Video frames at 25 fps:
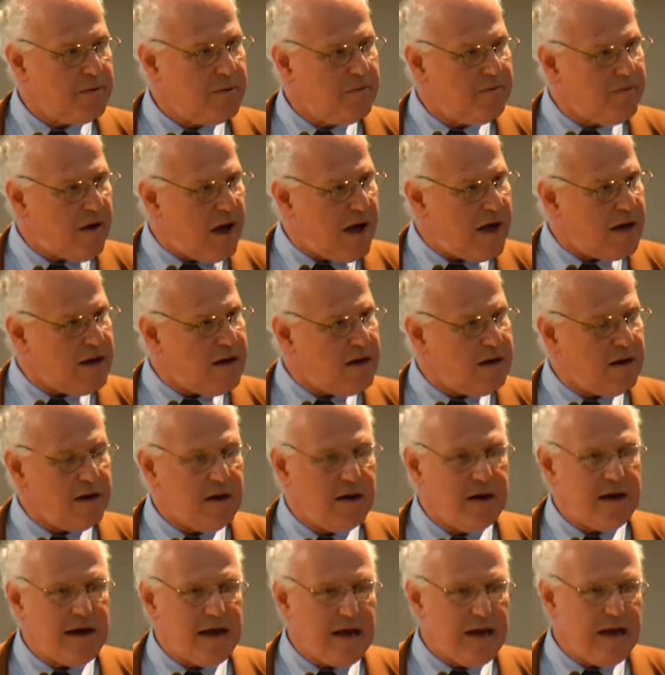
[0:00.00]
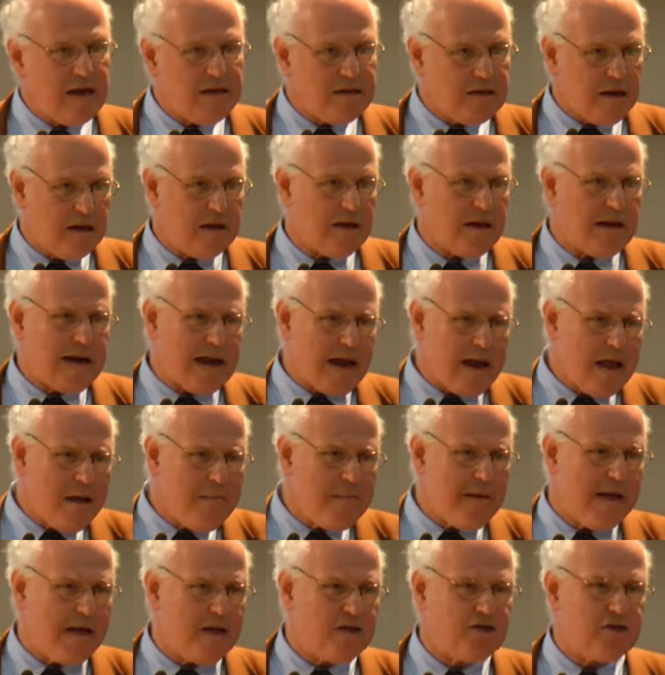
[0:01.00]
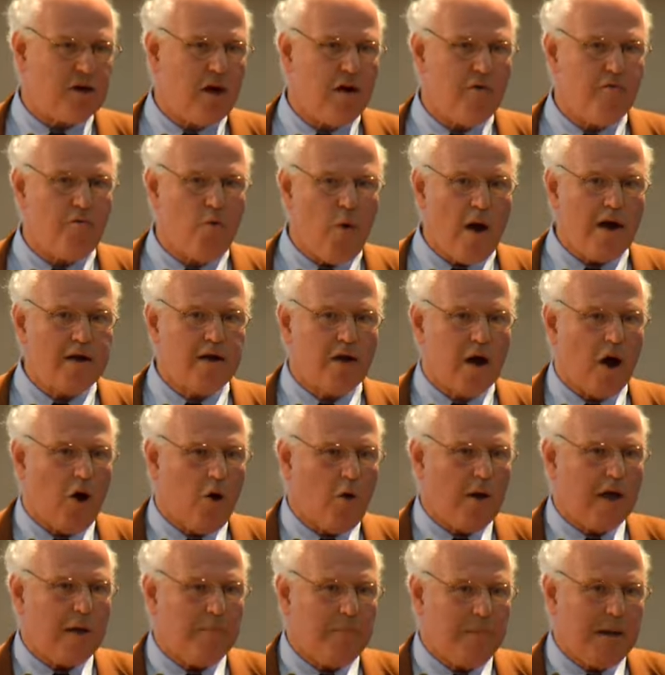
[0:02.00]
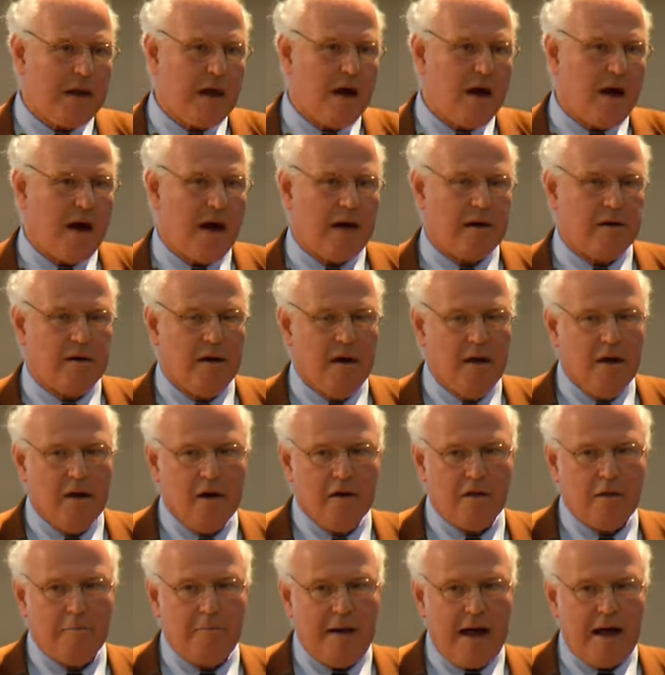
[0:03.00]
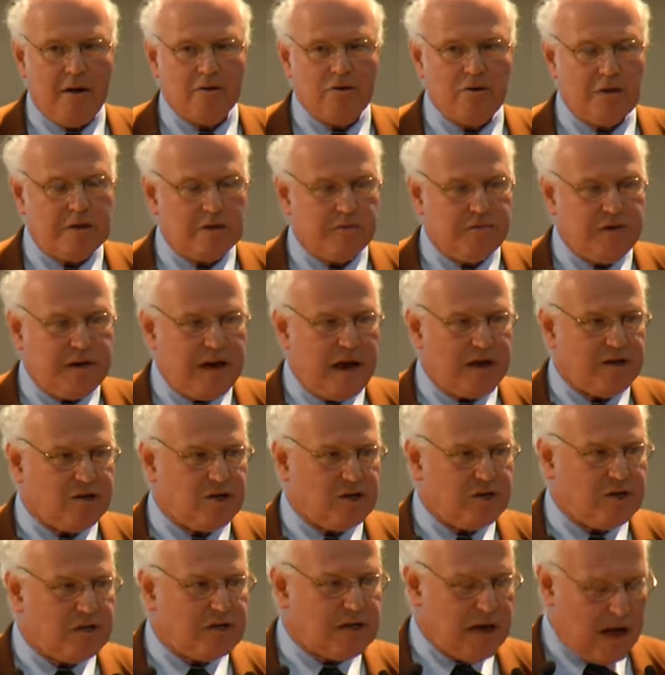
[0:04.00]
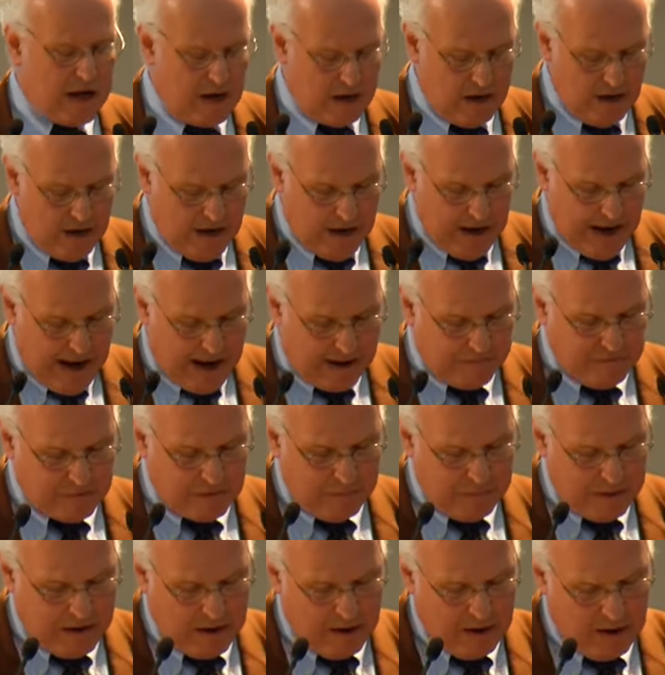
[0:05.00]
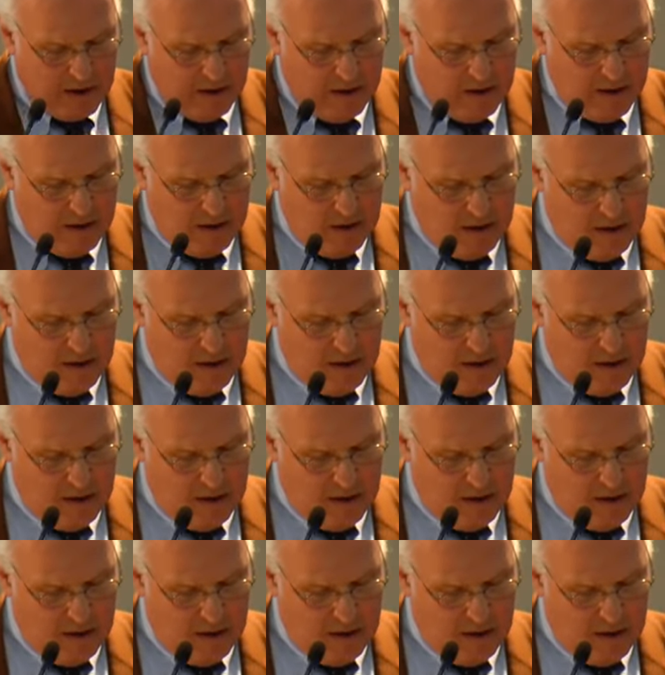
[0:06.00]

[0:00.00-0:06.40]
provided an, in, an image of what going beyond the boundaries of a nation state have to be.